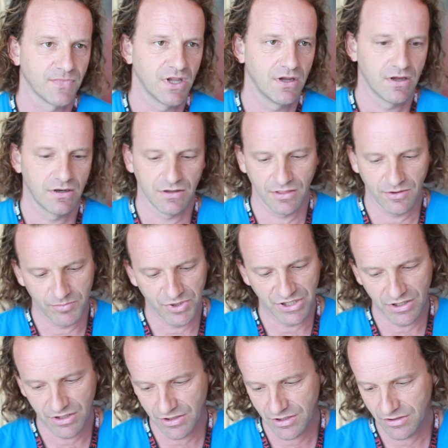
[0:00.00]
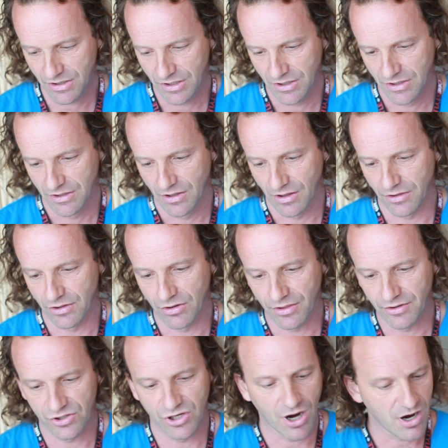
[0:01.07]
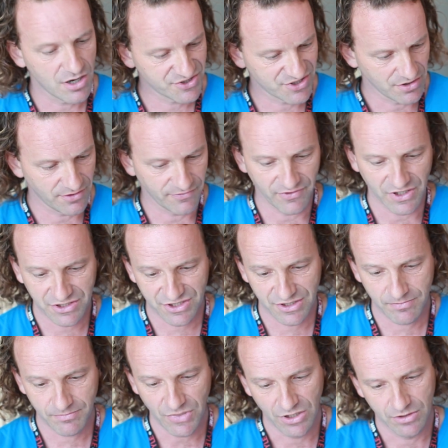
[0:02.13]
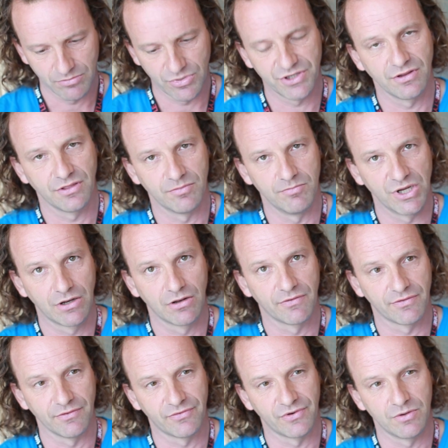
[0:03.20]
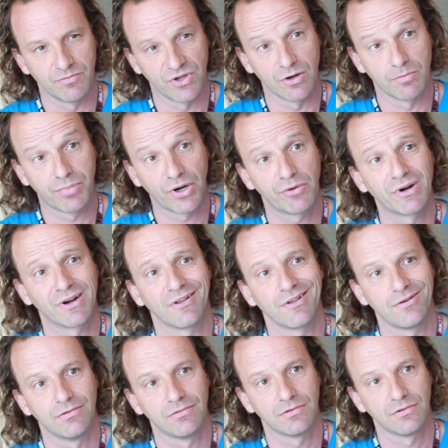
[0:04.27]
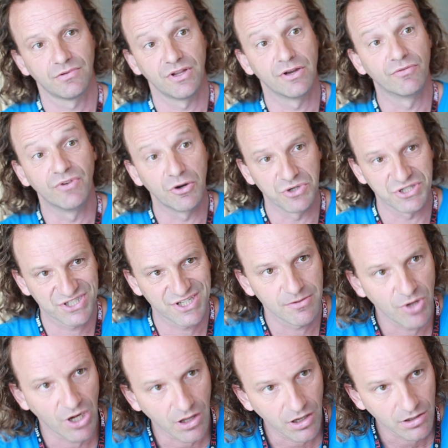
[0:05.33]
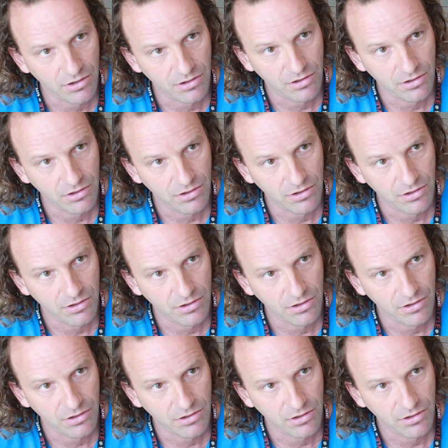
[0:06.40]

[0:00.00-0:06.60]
And in the beginning, there are the guards and the victim, but in the middle of the film, they are parallel. They're very similar.